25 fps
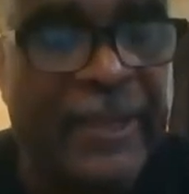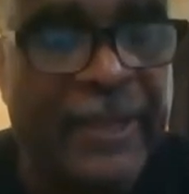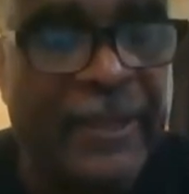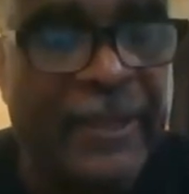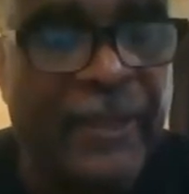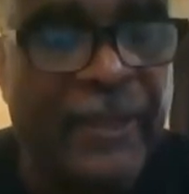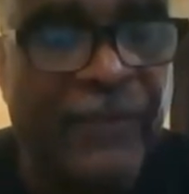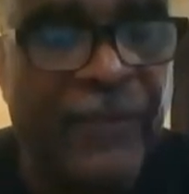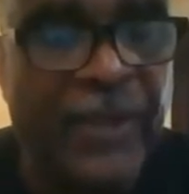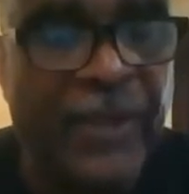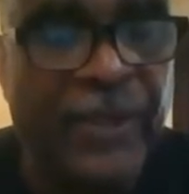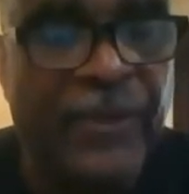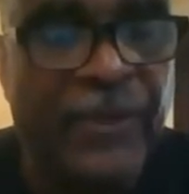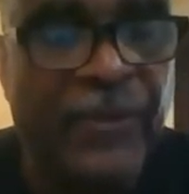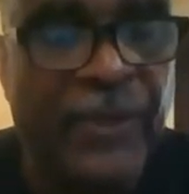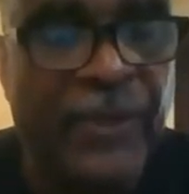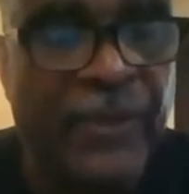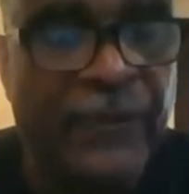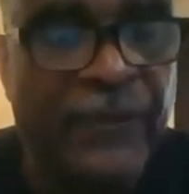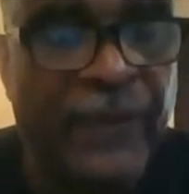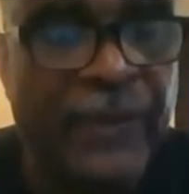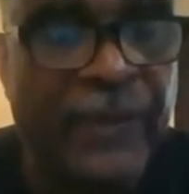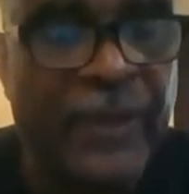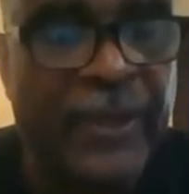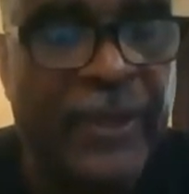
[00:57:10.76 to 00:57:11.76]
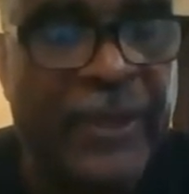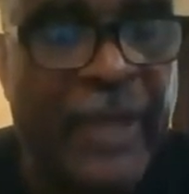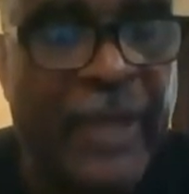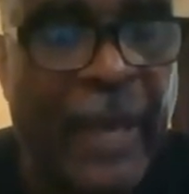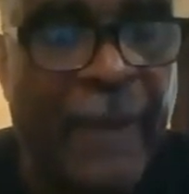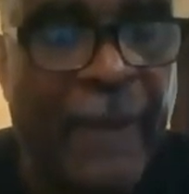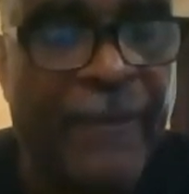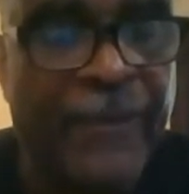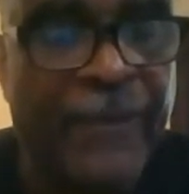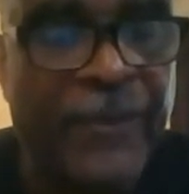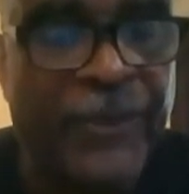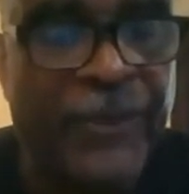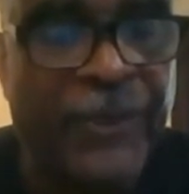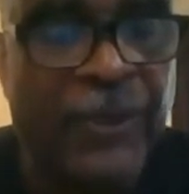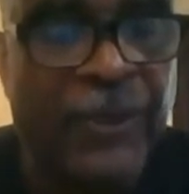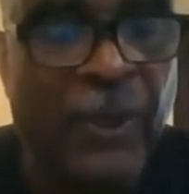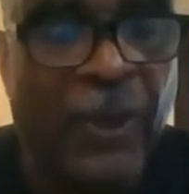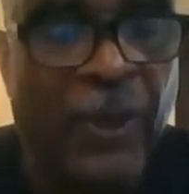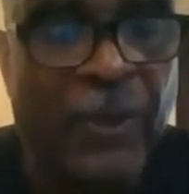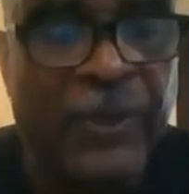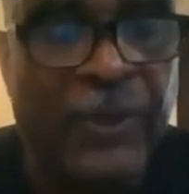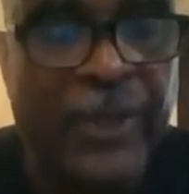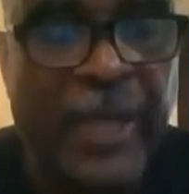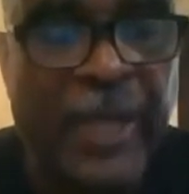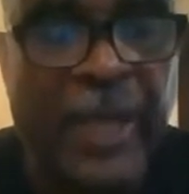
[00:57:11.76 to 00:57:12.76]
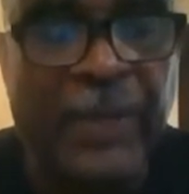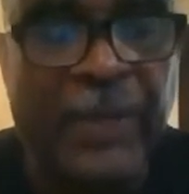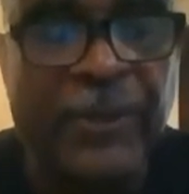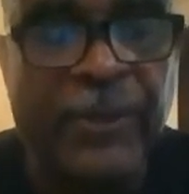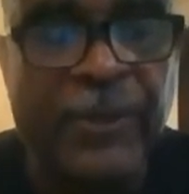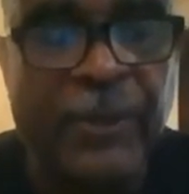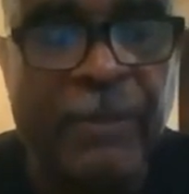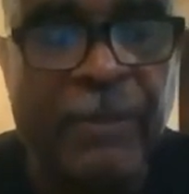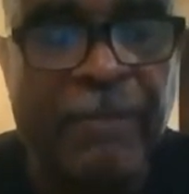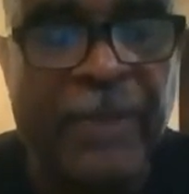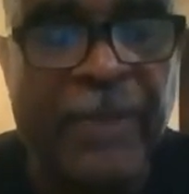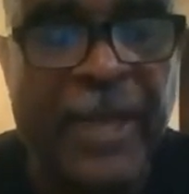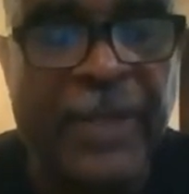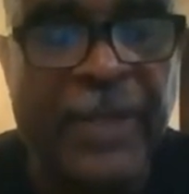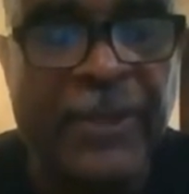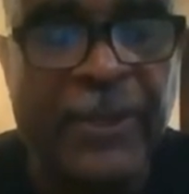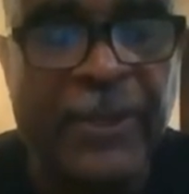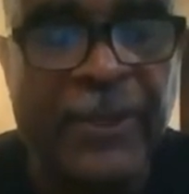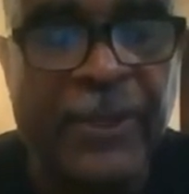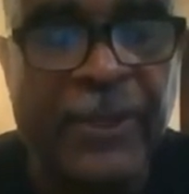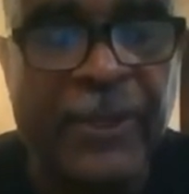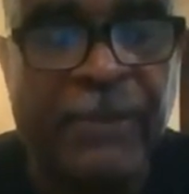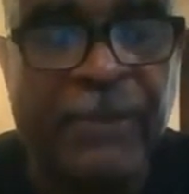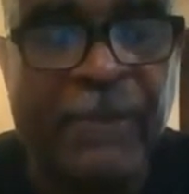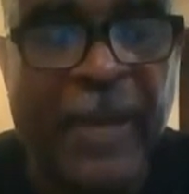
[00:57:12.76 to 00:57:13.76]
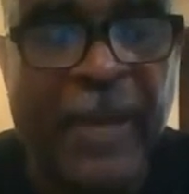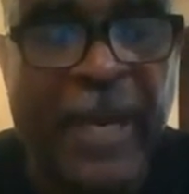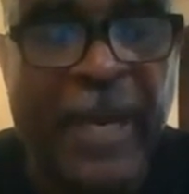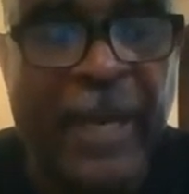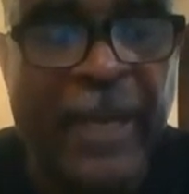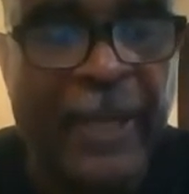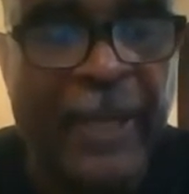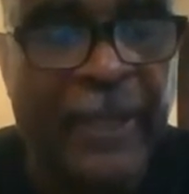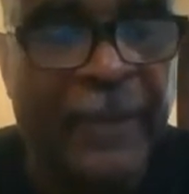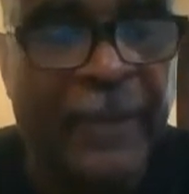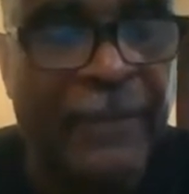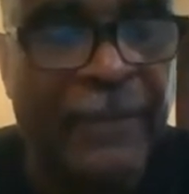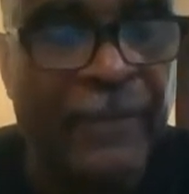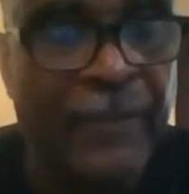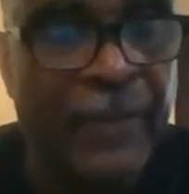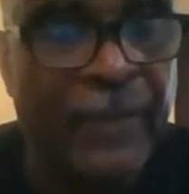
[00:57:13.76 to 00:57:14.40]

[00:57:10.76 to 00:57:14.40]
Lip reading: of injuries from the top of the skull down to the base of the spine,